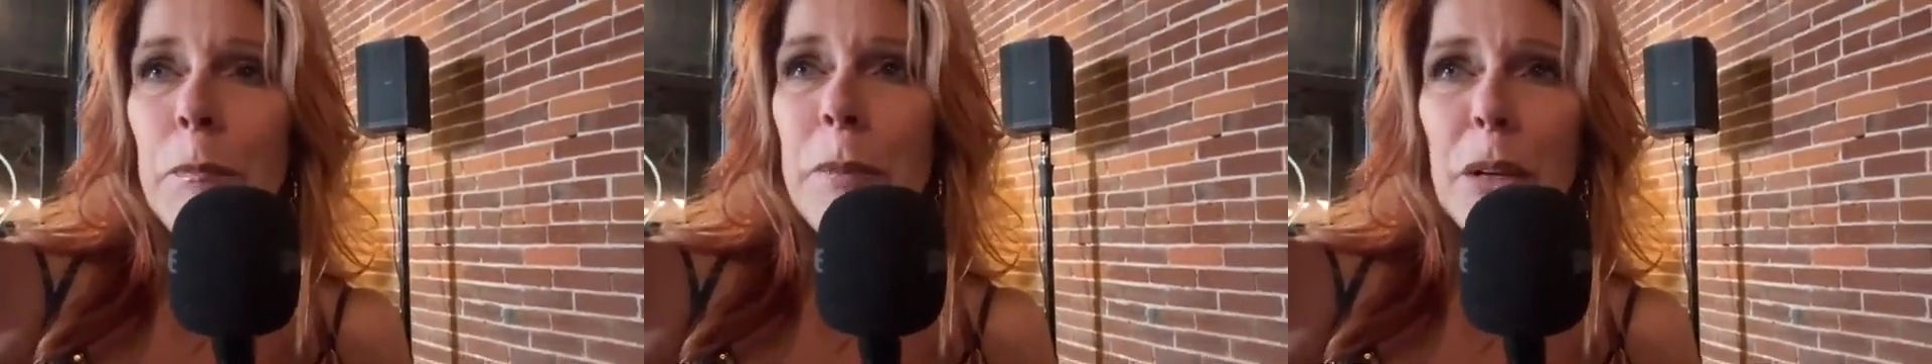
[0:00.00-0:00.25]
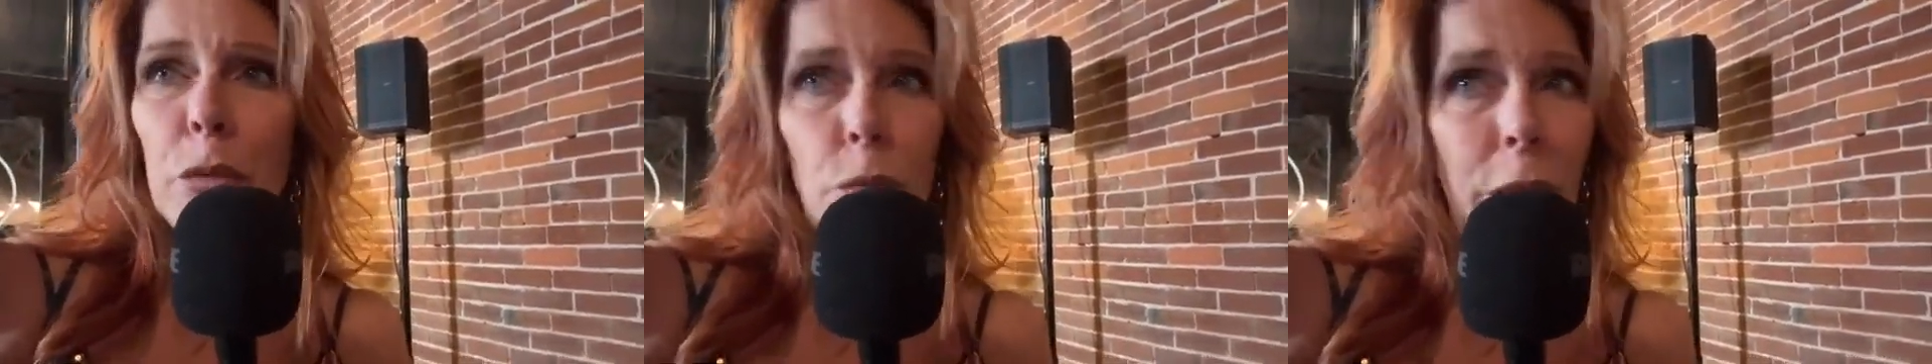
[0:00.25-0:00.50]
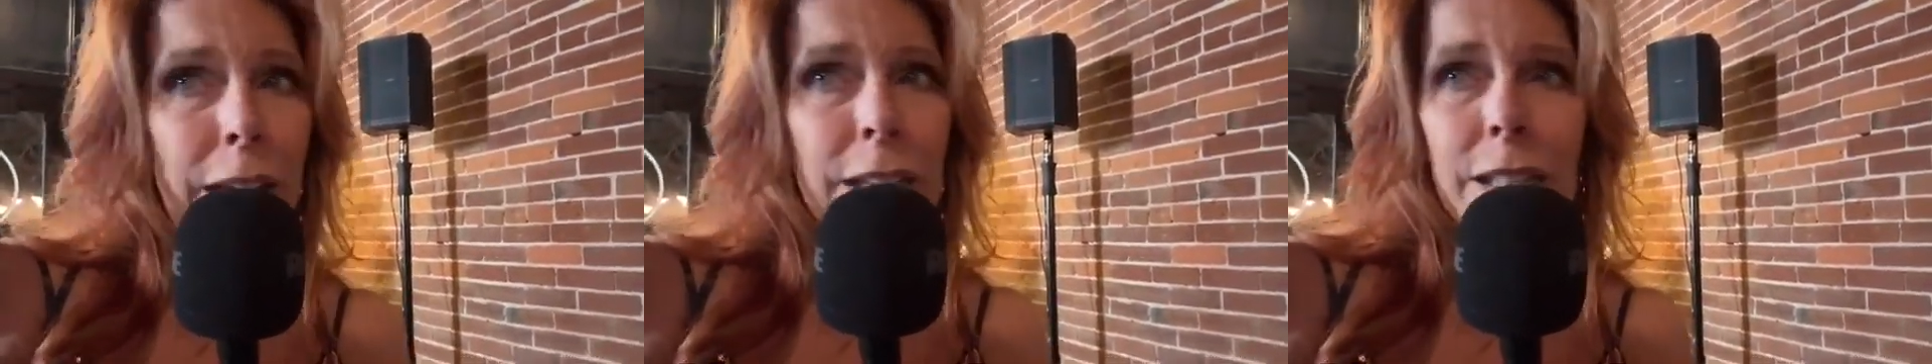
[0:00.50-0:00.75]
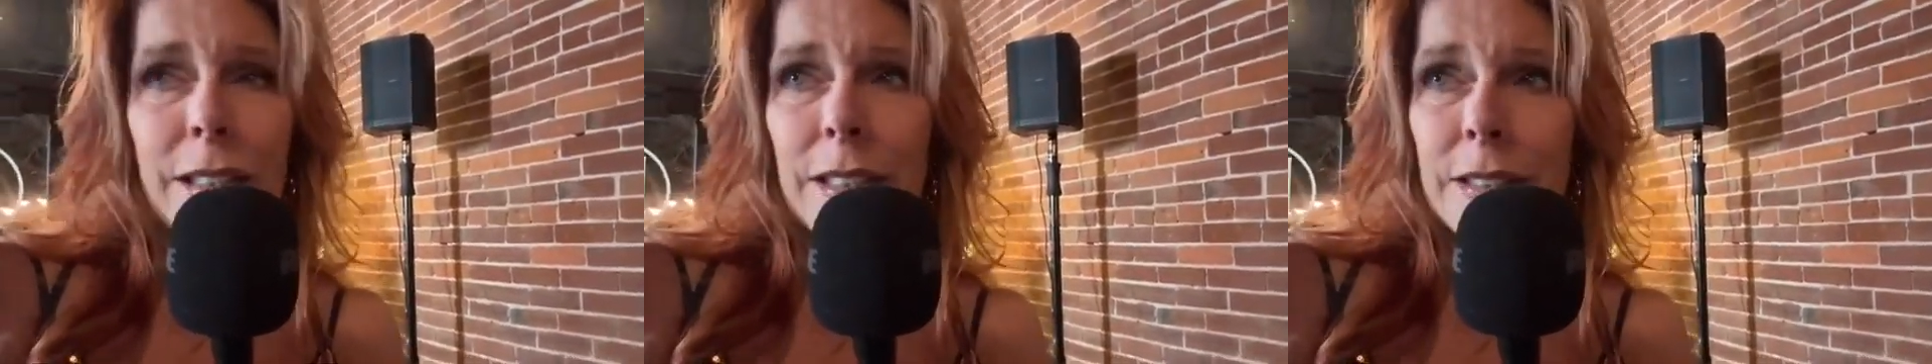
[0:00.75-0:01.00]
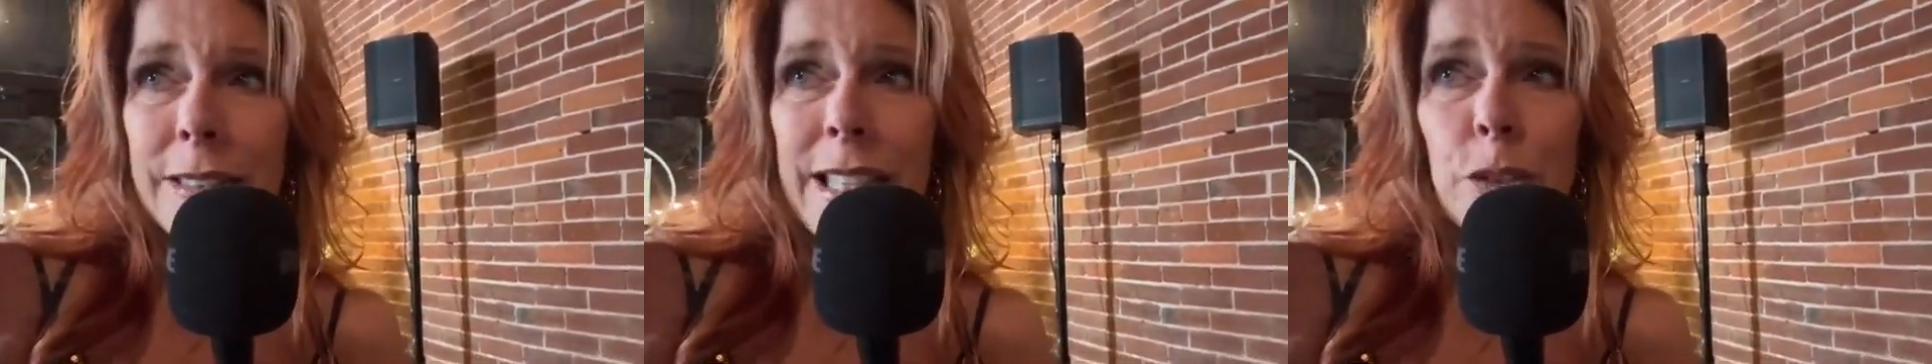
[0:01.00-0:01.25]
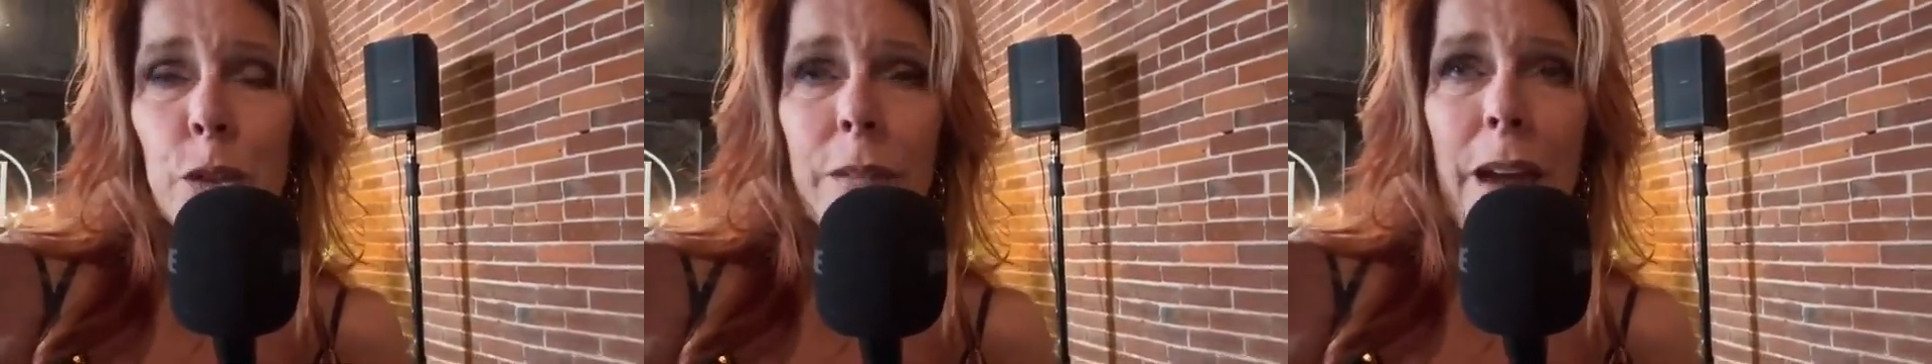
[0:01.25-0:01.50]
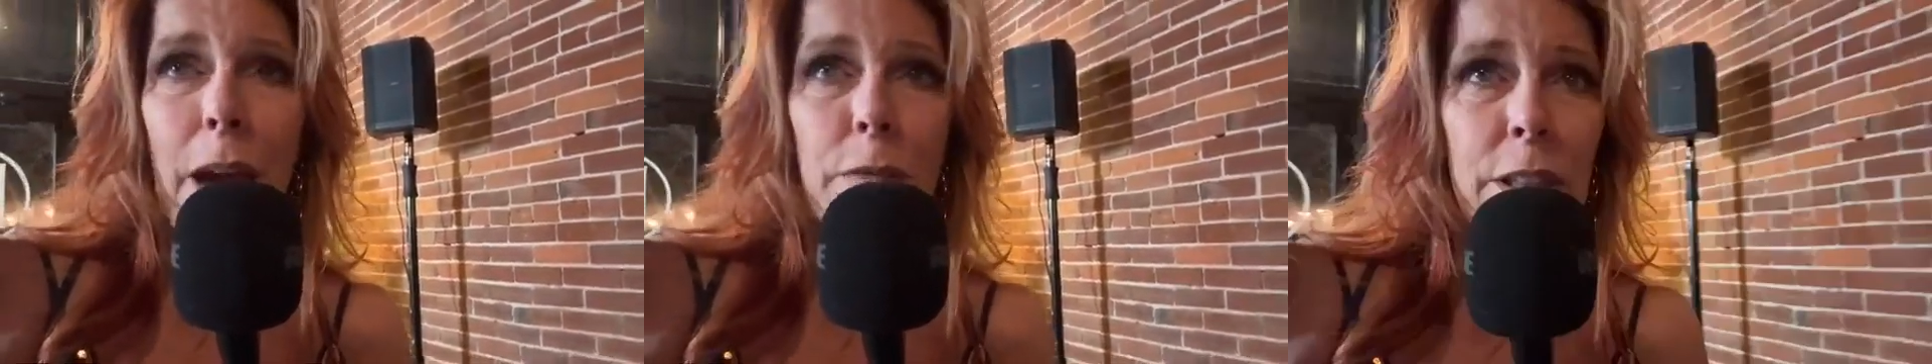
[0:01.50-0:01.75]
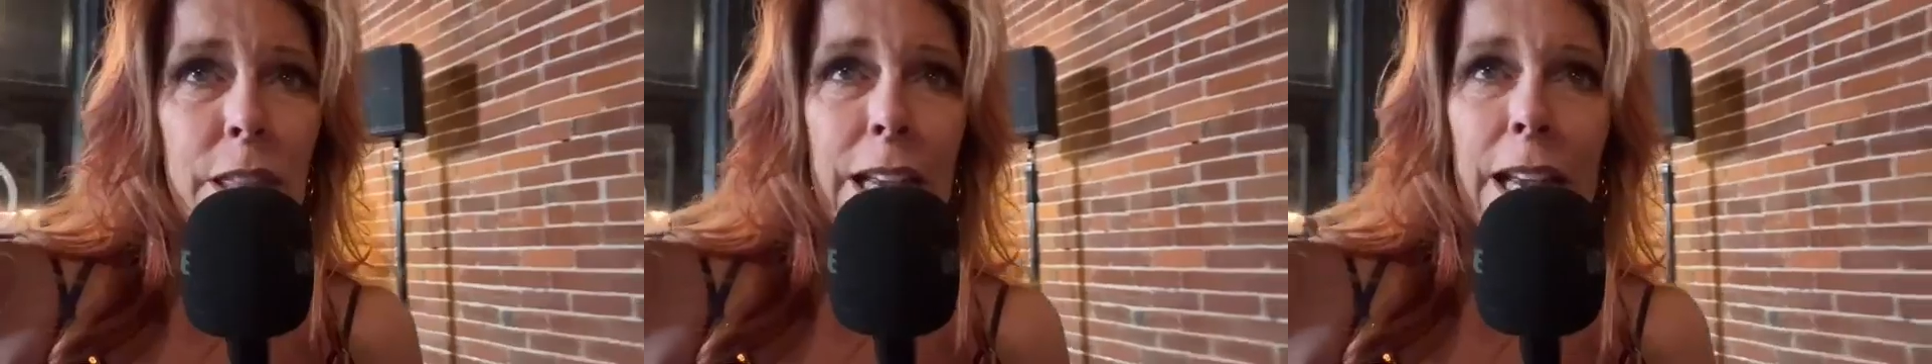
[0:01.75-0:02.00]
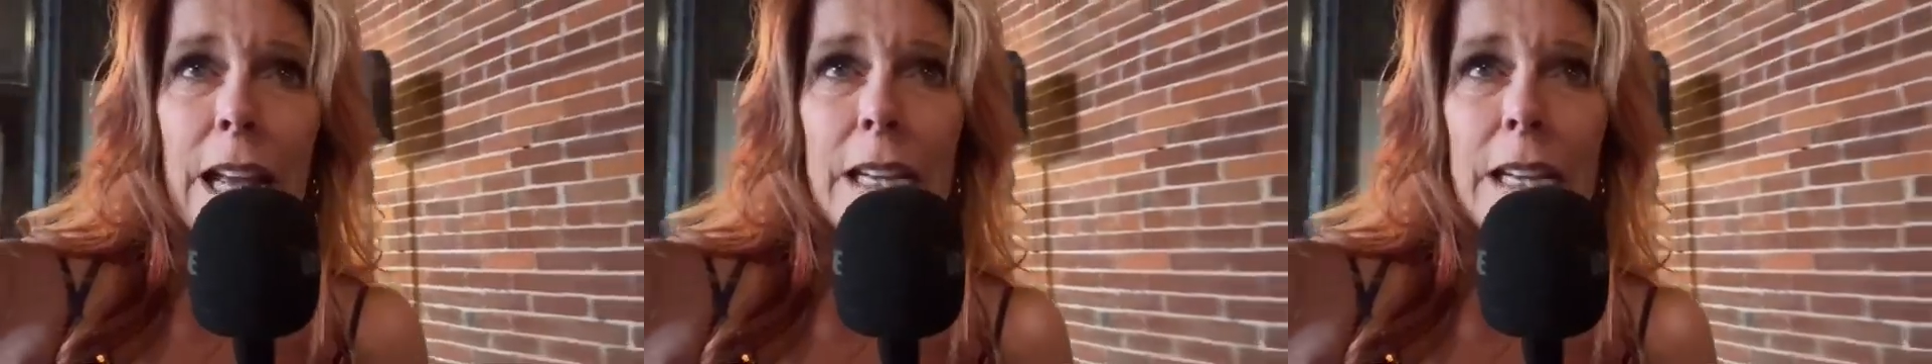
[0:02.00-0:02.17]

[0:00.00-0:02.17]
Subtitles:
be right in the center of everything,